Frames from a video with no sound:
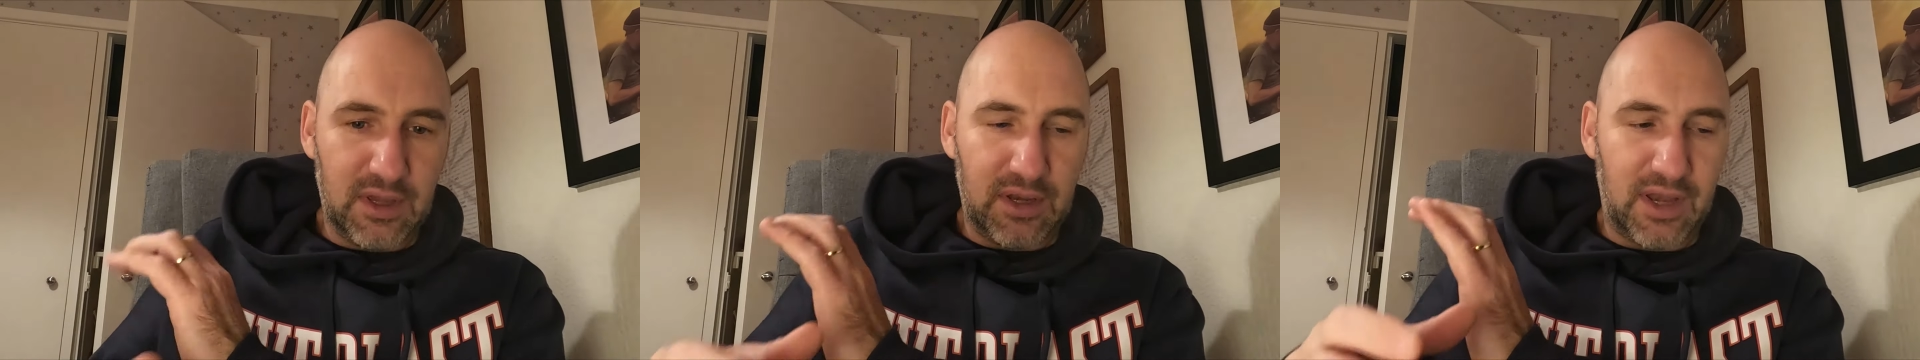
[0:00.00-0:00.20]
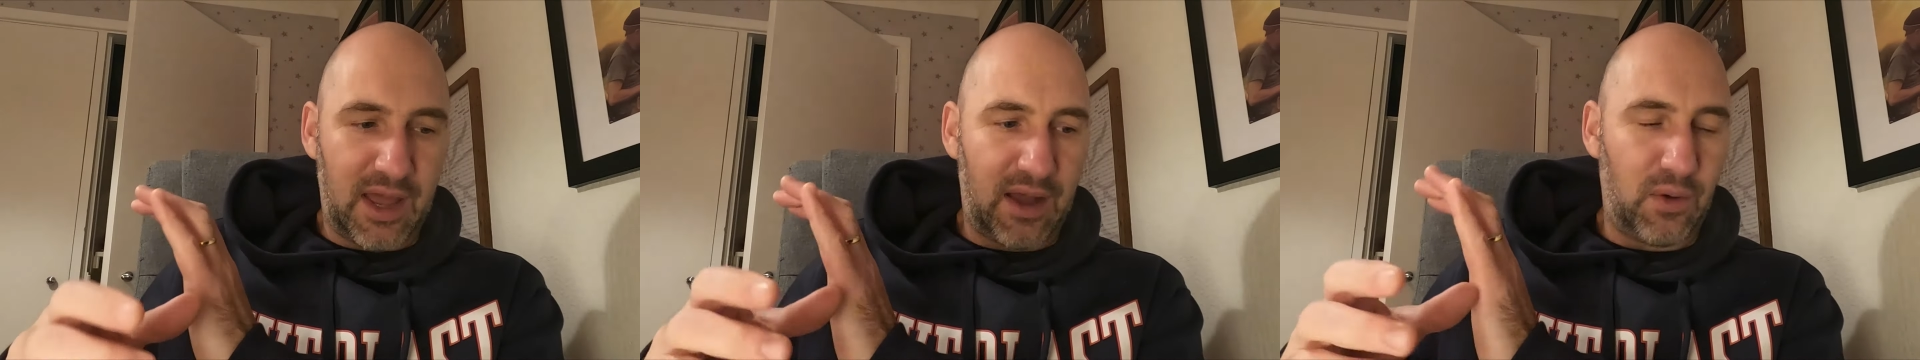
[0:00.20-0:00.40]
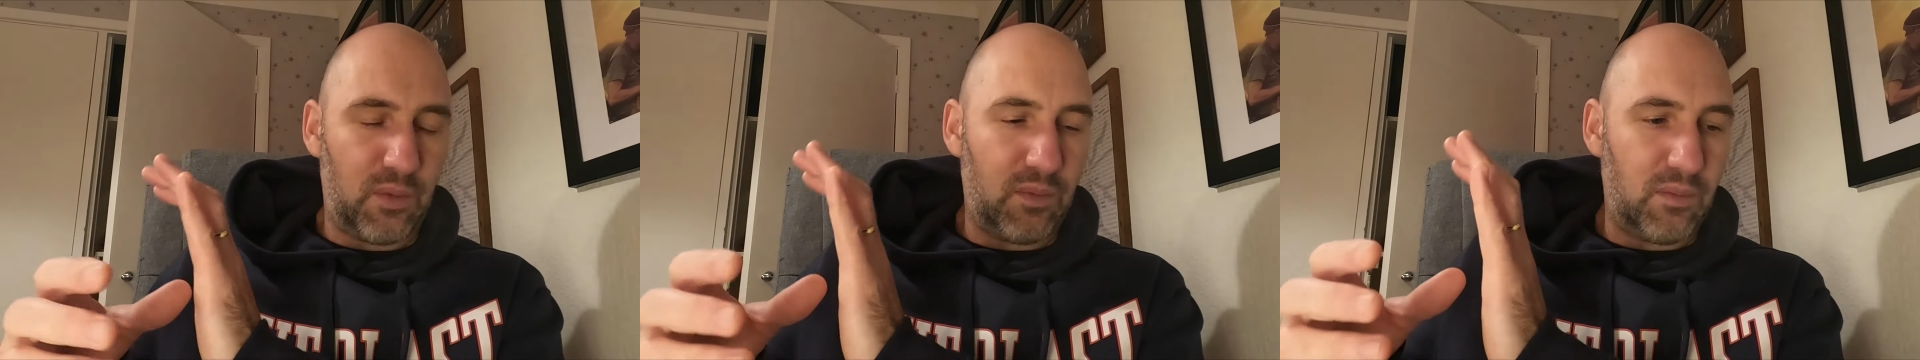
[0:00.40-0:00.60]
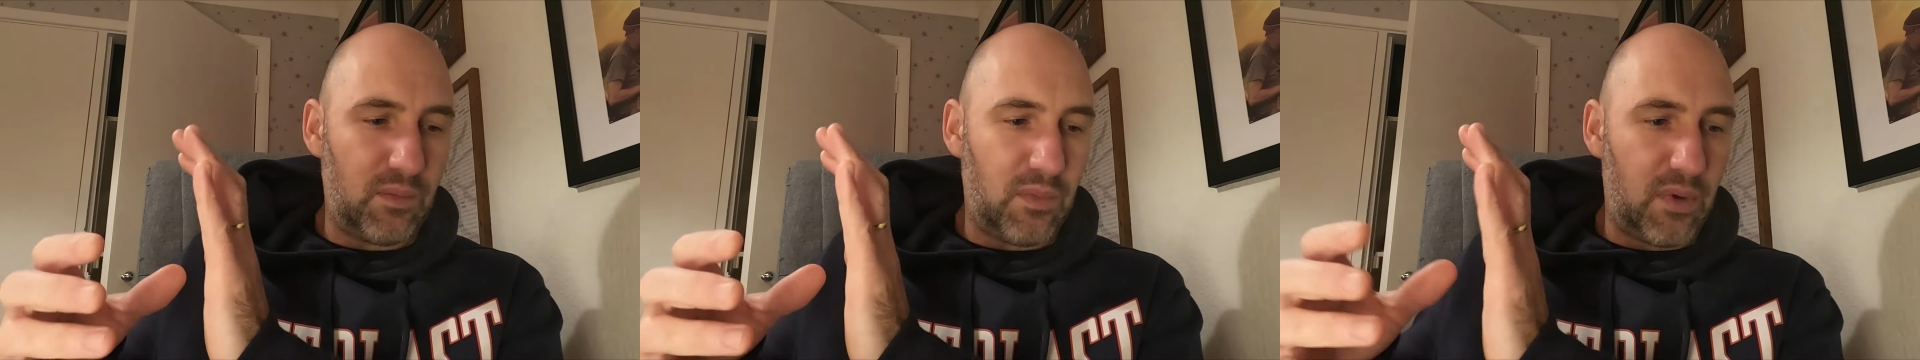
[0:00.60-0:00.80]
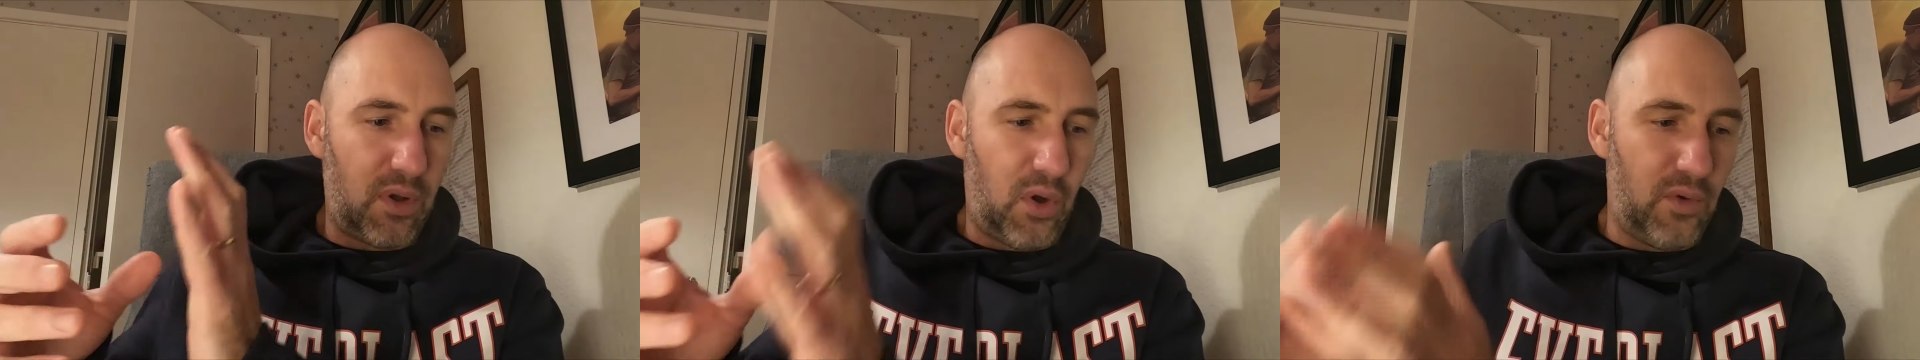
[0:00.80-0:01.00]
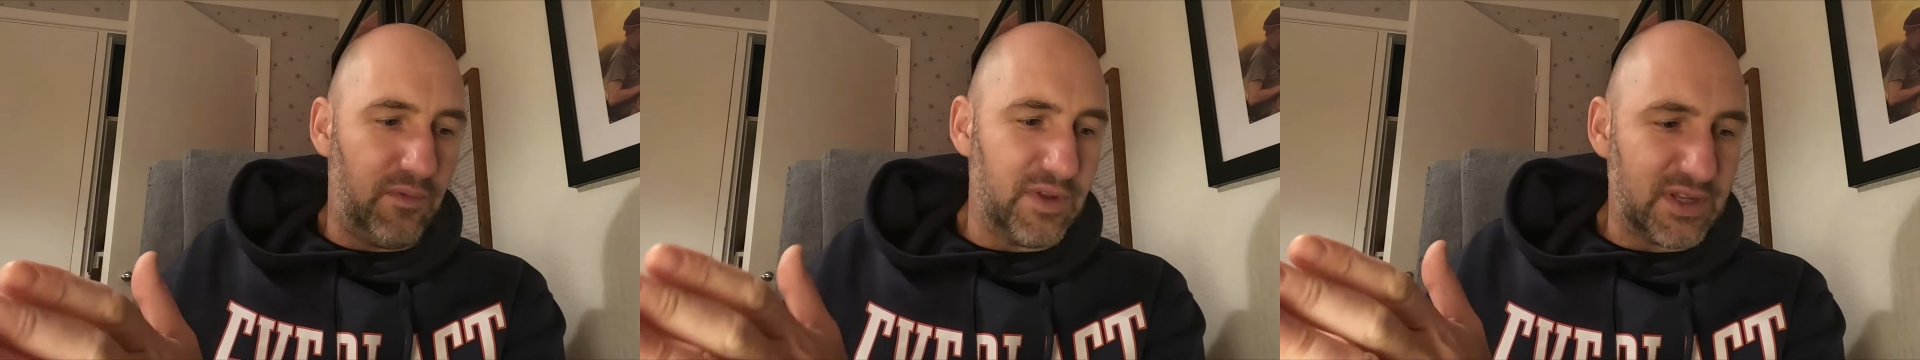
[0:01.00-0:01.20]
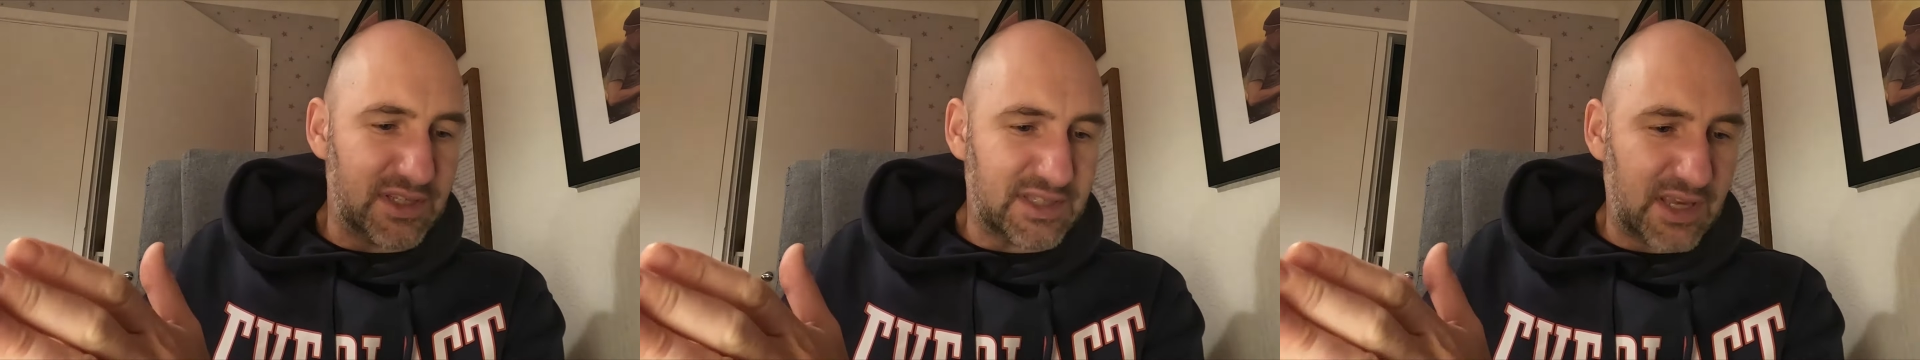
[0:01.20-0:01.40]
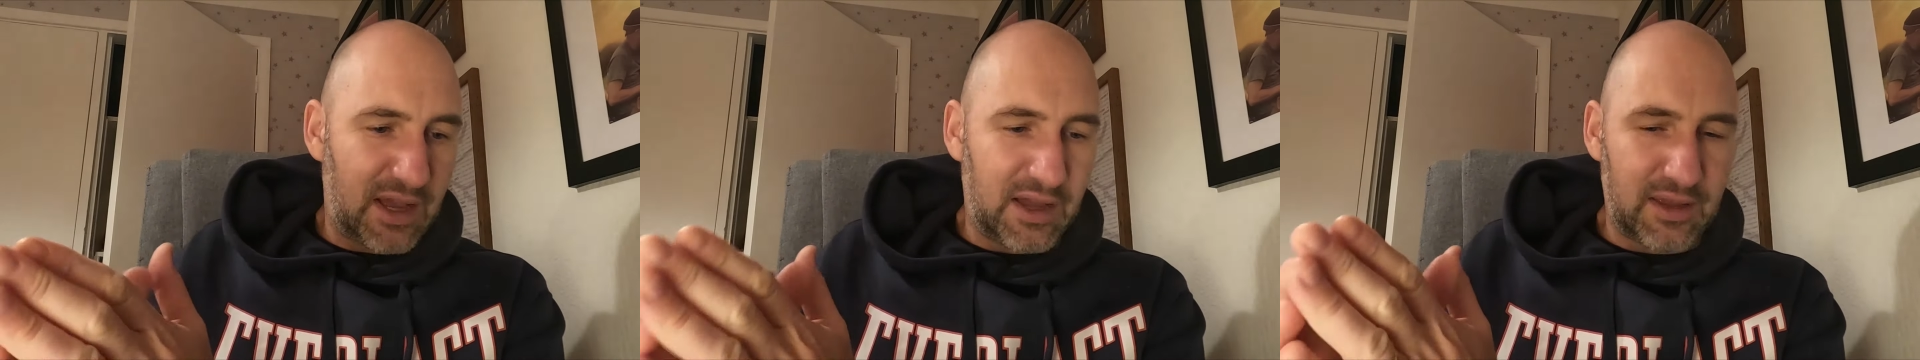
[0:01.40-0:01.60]
Now, over the
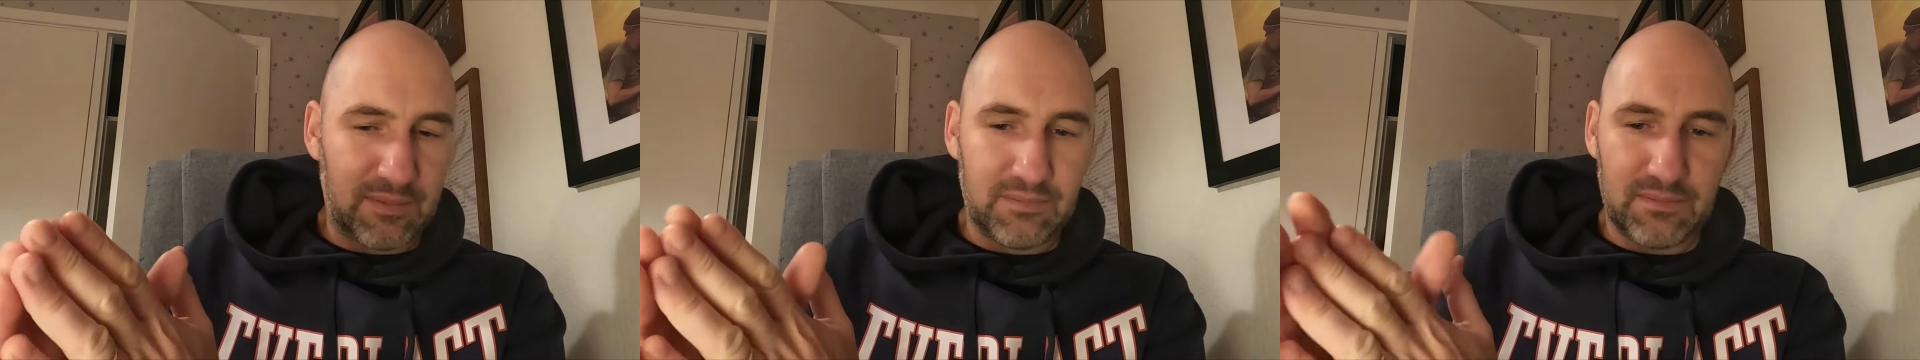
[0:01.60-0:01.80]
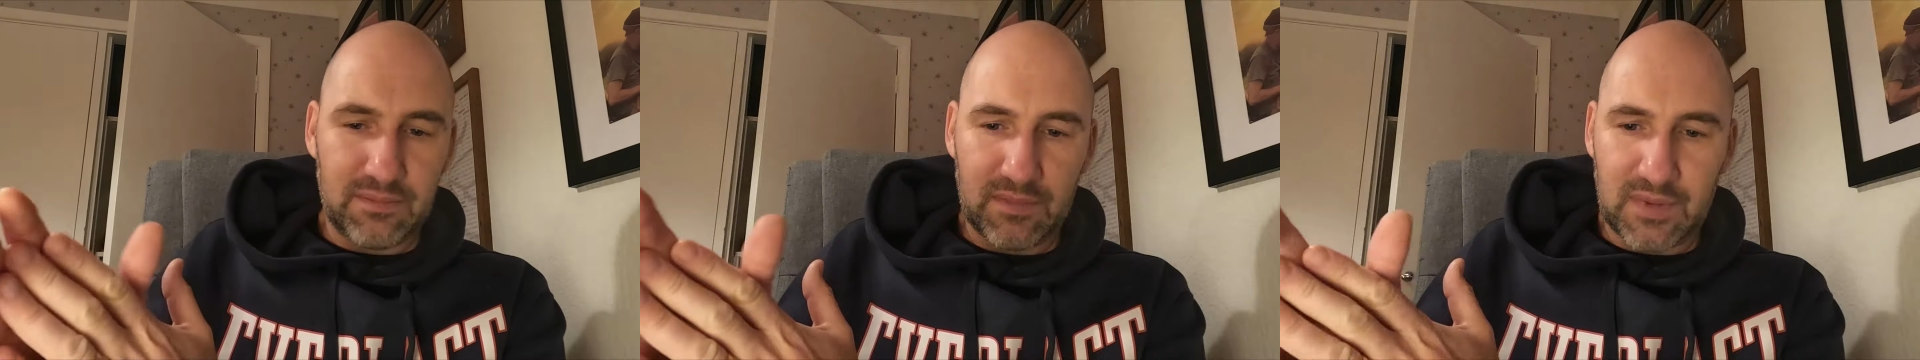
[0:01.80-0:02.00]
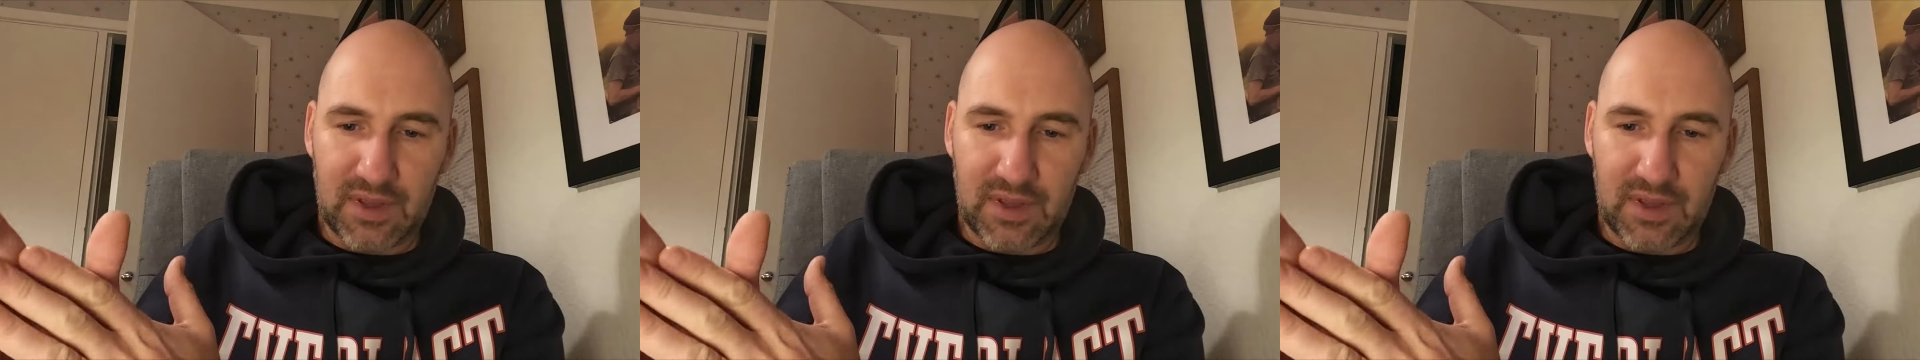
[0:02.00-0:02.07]
time,